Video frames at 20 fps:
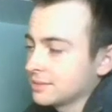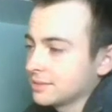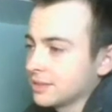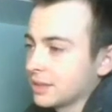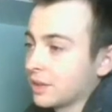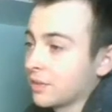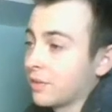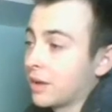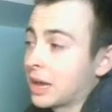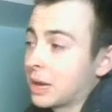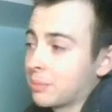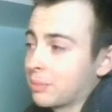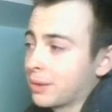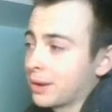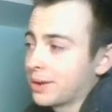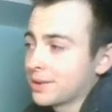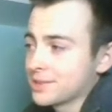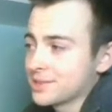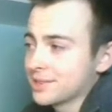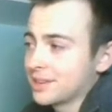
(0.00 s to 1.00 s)
A lot of
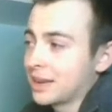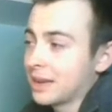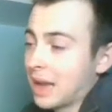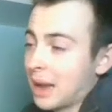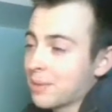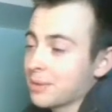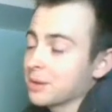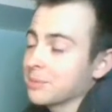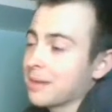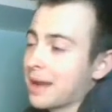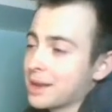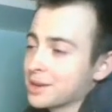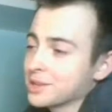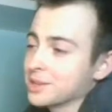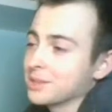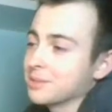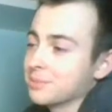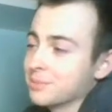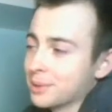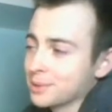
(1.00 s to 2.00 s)
players, I would
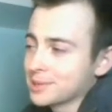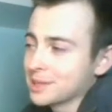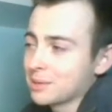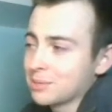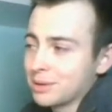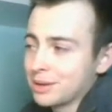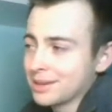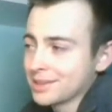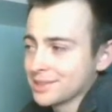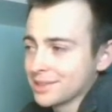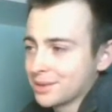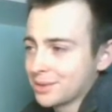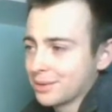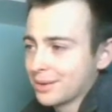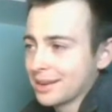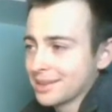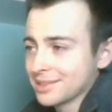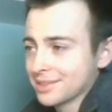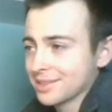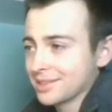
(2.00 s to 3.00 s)
imagine that most of the community doesn't know who
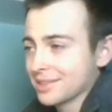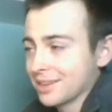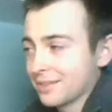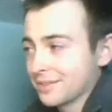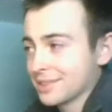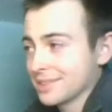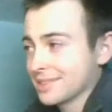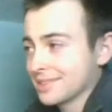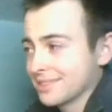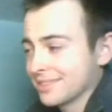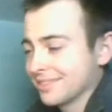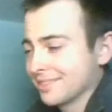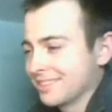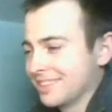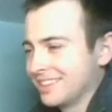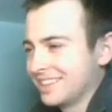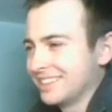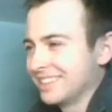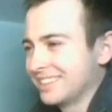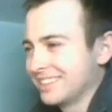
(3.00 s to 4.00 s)
Asaph is.
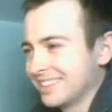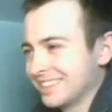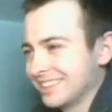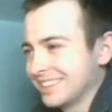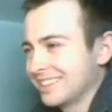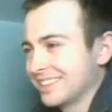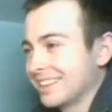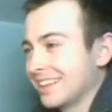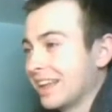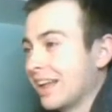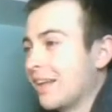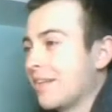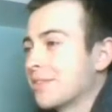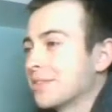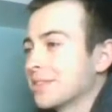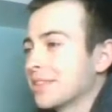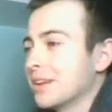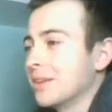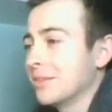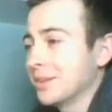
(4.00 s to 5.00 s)

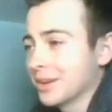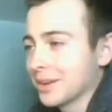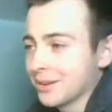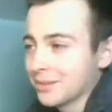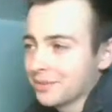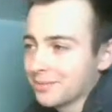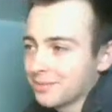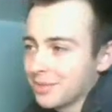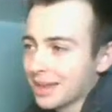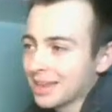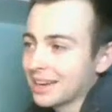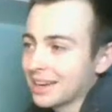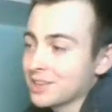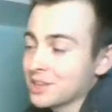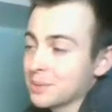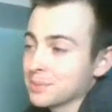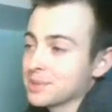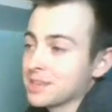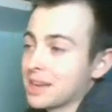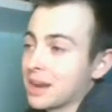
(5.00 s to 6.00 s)
Here we go. Mega Knight
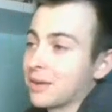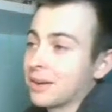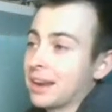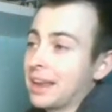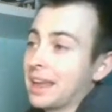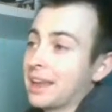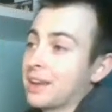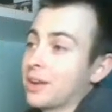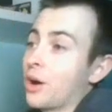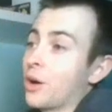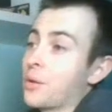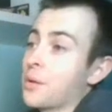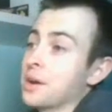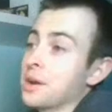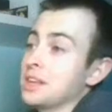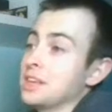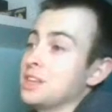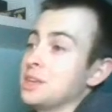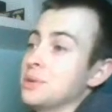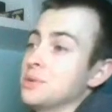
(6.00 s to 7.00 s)
jumps tower and
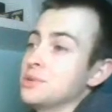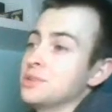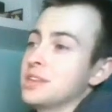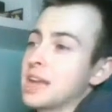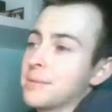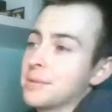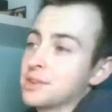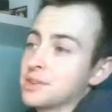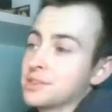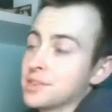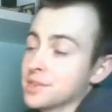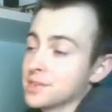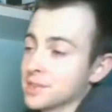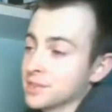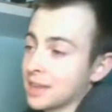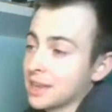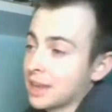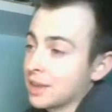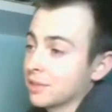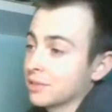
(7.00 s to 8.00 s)
already huge damage. This
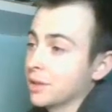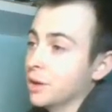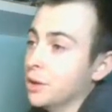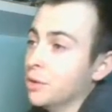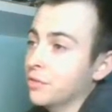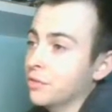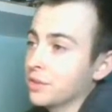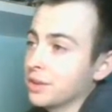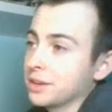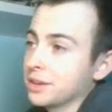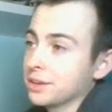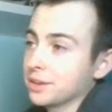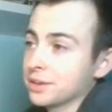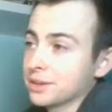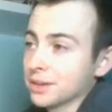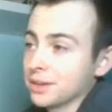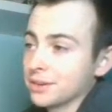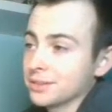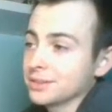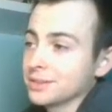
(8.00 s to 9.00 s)
looks like clone for
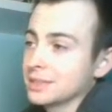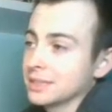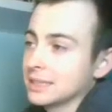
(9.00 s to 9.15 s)
Nikoko.